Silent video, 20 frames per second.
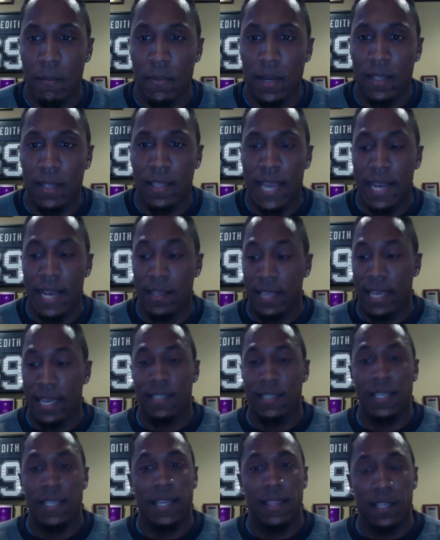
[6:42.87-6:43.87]
But that,
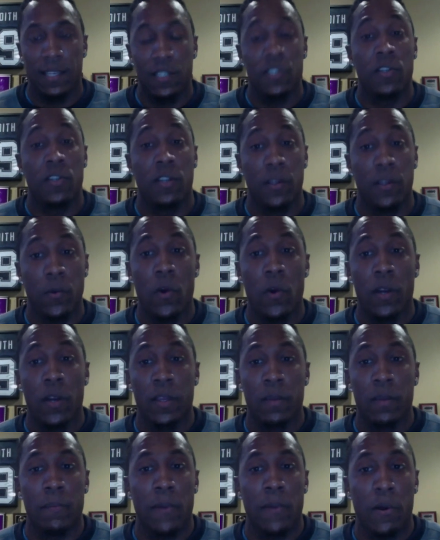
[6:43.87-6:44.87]
like I said, this is only
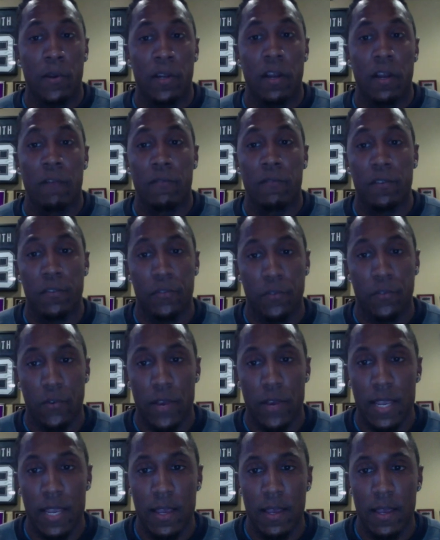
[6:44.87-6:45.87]
one component of the 3.